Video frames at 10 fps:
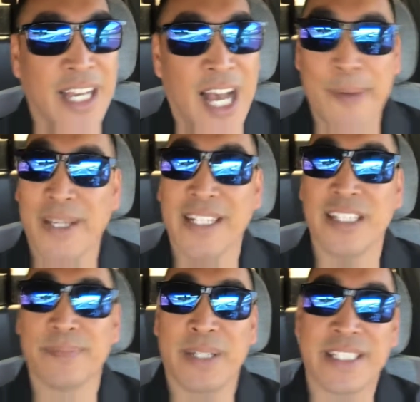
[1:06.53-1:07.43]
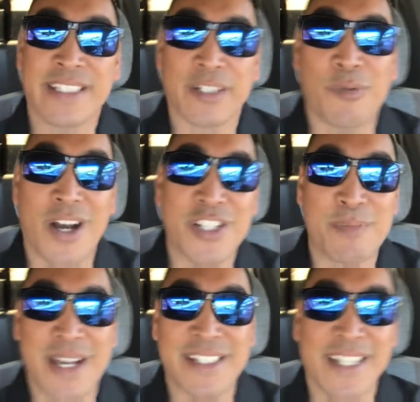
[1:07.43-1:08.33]
I'm getting a little bit sick
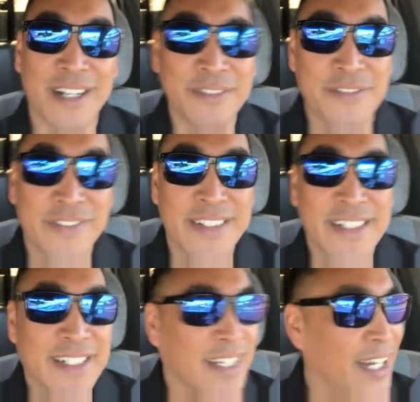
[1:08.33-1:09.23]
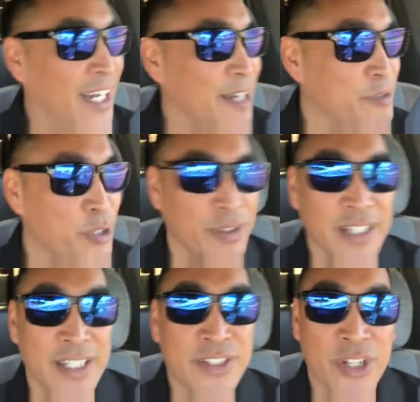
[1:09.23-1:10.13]
watching myself shooting
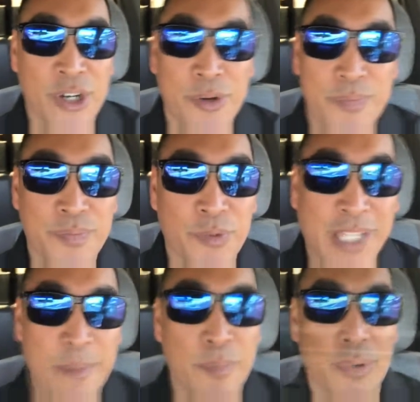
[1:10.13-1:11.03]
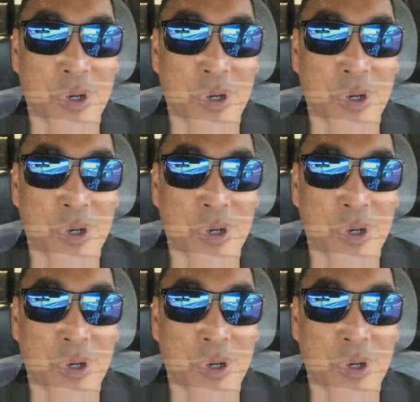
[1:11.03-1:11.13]
this, so we'll keep them